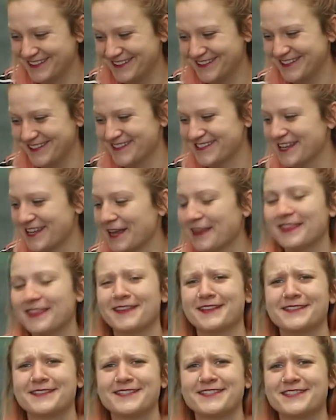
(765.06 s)
it's like
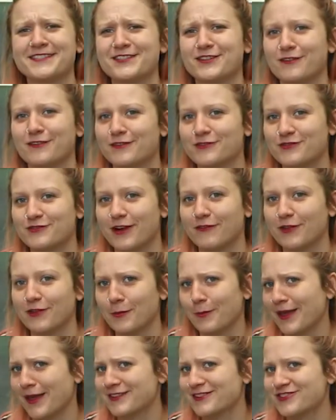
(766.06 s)
the sister to the traveling
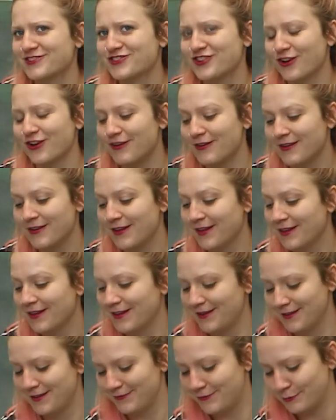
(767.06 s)
pants jar
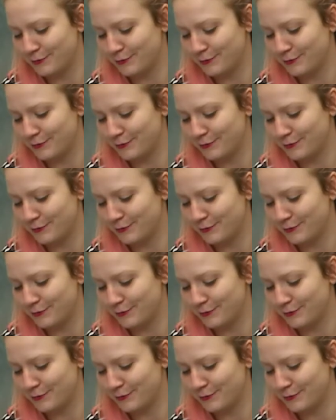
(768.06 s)
for